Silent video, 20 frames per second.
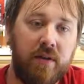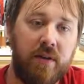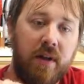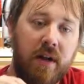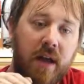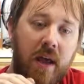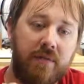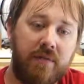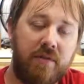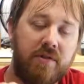You're
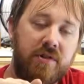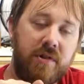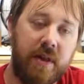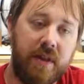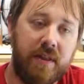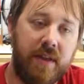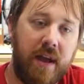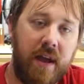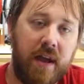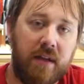going to have to
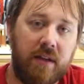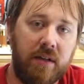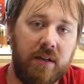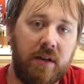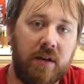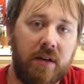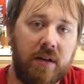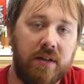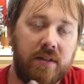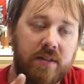check that
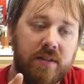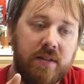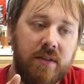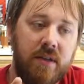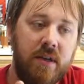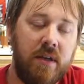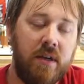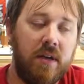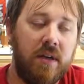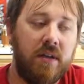clearance.
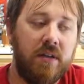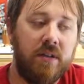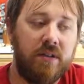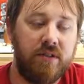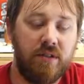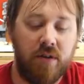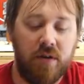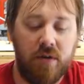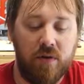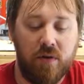
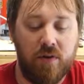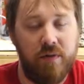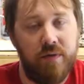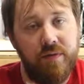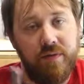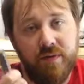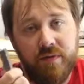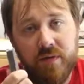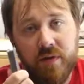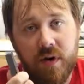So
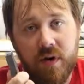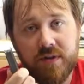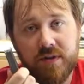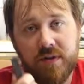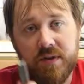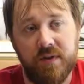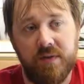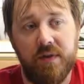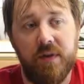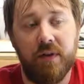you also
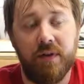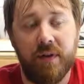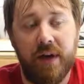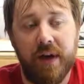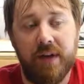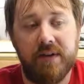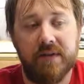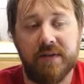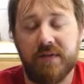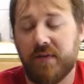use feeler
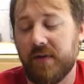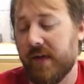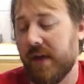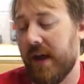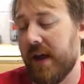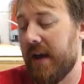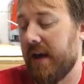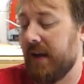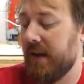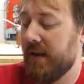gauges for
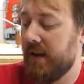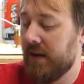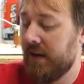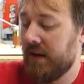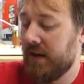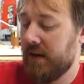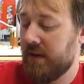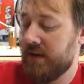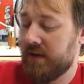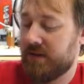that.
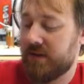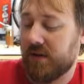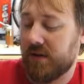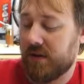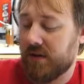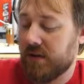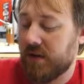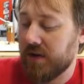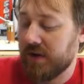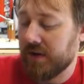
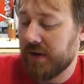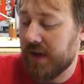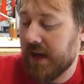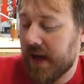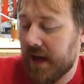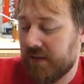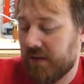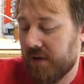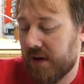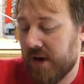So good thing to
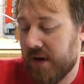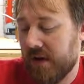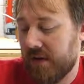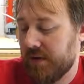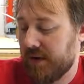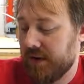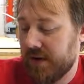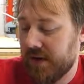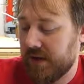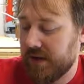have
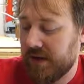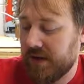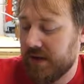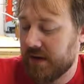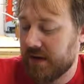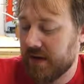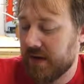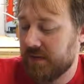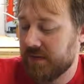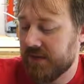around.
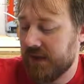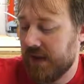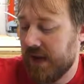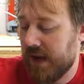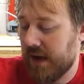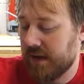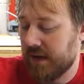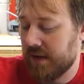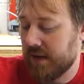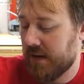It comes in
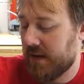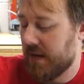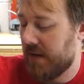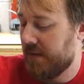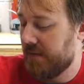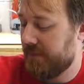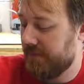handy a lot.